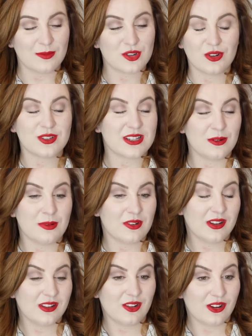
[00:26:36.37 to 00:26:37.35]
I'm sure it'll still be
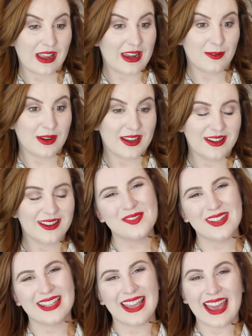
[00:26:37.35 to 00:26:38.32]
really long anyway.
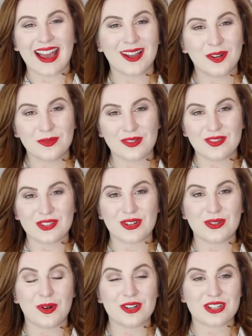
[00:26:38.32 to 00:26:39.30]
But yeah, I hope you
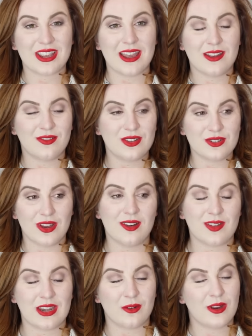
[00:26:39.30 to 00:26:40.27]
enjoyed watching it. If you do
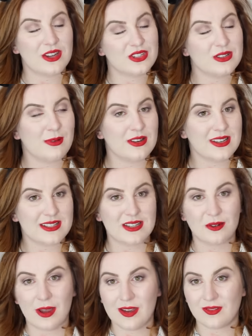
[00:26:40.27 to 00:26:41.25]
have any questions about
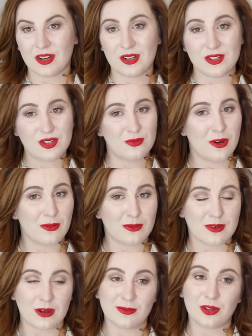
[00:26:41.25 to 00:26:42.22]
Disney or whatever, do pop
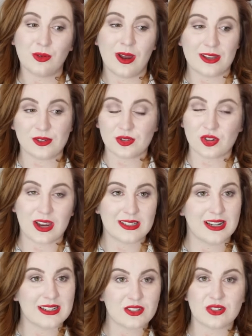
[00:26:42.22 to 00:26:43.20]
them down below. I do try
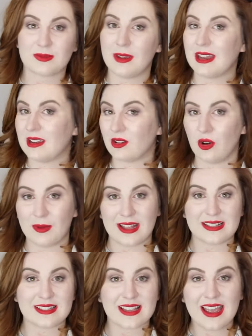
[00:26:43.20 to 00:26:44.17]
to answer as many
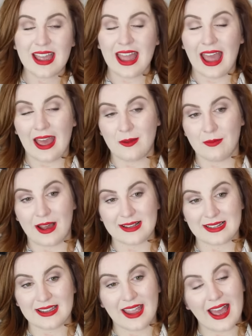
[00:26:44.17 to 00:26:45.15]
comments um,
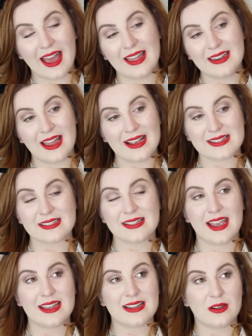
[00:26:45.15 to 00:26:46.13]
as I can. As I
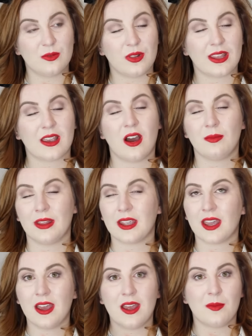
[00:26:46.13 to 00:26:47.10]
said, I will link up
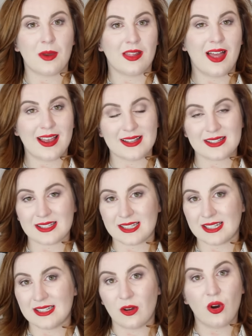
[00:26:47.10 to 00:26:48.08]
like my
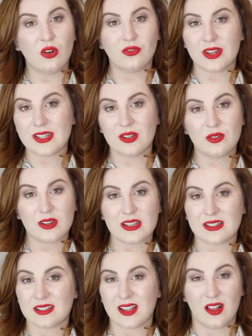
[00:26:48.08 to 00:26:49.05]
last haul video,
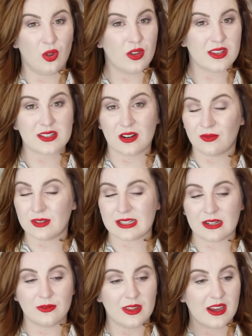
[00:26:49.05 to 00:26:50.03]
because a lot of the stuff
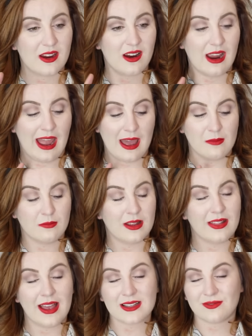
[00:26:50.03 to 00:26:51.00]
was still there, and um,
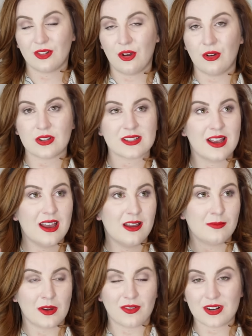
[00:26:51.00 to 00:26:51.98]
my last vlogs,
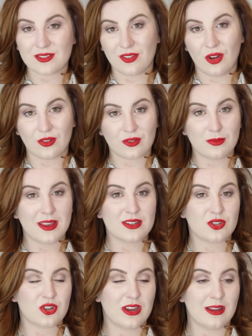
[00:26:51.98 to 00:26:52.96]
my first vlog from
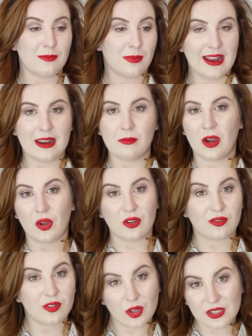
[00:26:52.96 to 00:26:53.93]
this trip, and then my
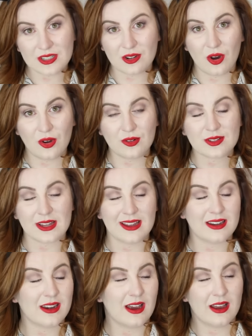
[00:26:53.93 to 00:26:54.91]
other Florida hauls.
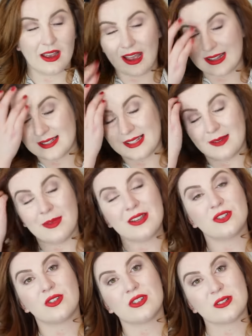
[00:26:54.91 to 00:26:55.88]
And as I say,
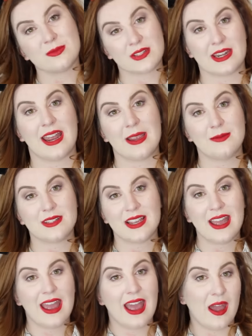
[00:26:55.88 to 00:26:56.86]
make sure you're subscribed,
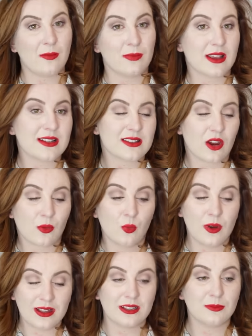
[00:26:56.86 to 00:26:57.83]
Um, because there
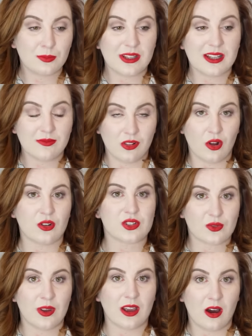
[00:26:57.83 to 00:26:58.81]
will be
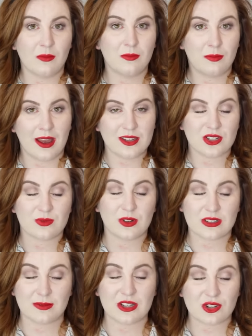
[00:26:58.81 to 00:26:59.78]
vlogs going up, but I just
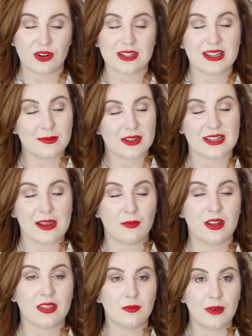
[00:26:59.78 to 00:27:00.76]
want to make sure I take my
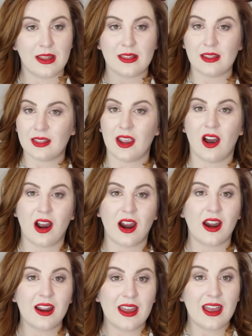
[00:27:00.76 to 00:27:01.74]
time them and that they
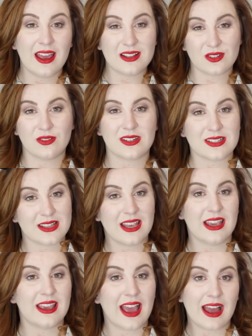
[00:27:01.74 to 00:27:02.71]
are as good as
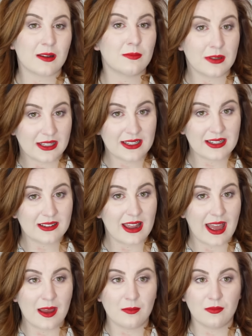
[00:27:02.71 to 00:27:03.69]
they can be,
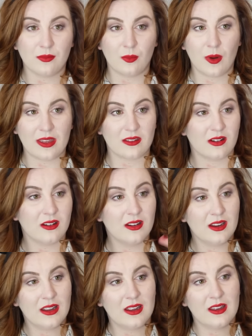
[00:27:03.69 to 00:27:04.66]
um, whether
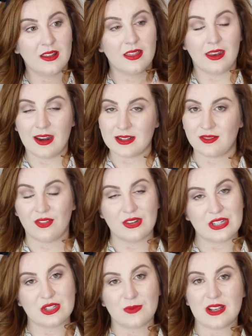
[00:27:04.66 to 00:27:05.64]
there is
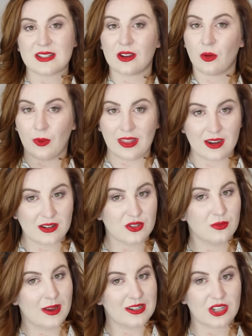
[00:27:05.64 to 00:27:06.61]
footage missing or whether I
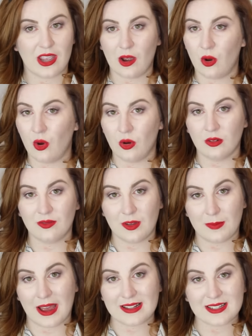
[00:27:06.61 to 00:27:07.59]
do manage to get all of
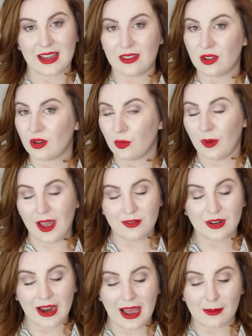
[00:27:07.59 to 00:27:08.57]
it back together or
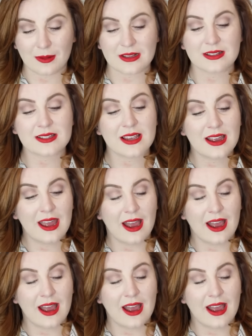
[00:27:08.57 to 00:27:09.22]
whatever happens.